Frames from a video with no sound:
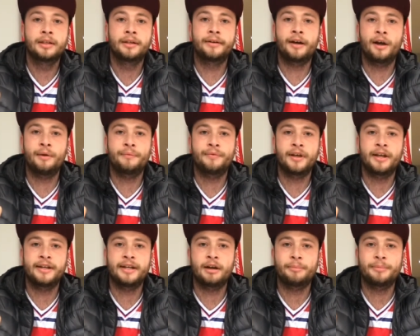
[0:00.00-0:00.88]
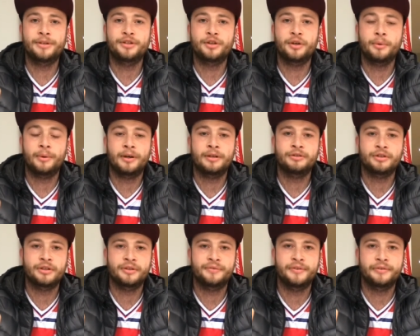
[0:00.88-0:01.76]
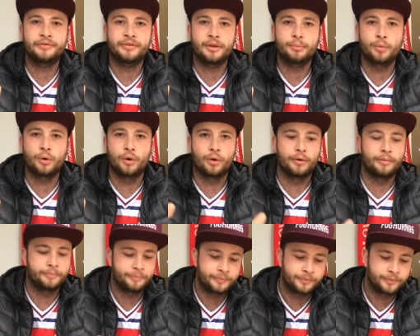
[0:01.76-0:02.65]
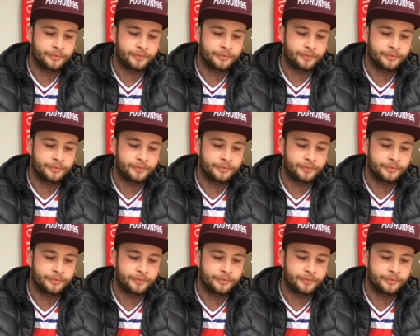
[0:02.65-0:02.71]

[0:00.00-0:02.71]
And hopefully there'll be 250 more.